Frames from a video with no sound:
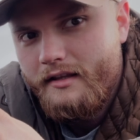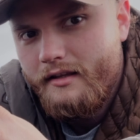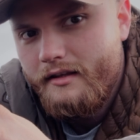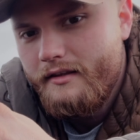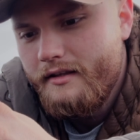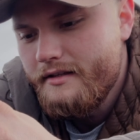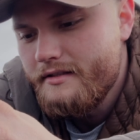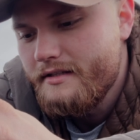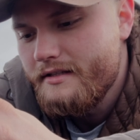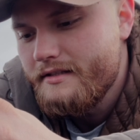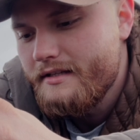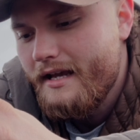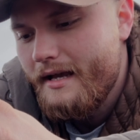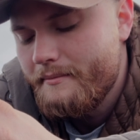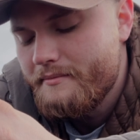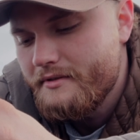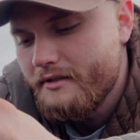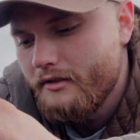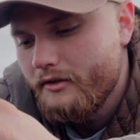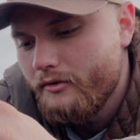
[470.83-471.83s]
This is
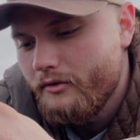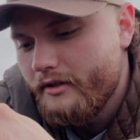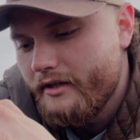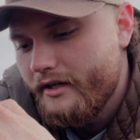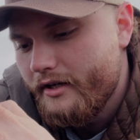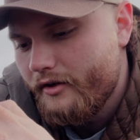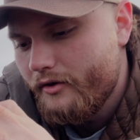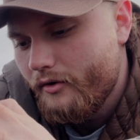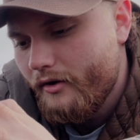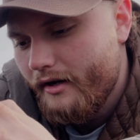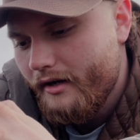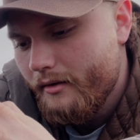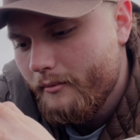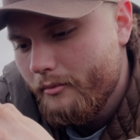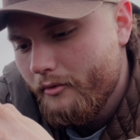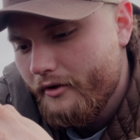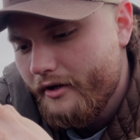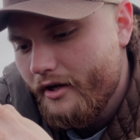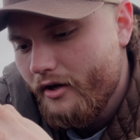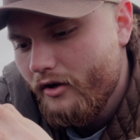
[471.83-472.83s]
absolutely
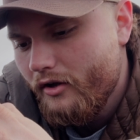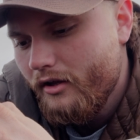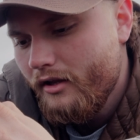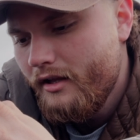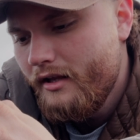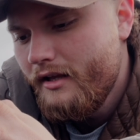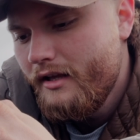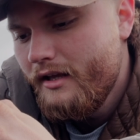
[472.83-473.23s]
incredible, y'all.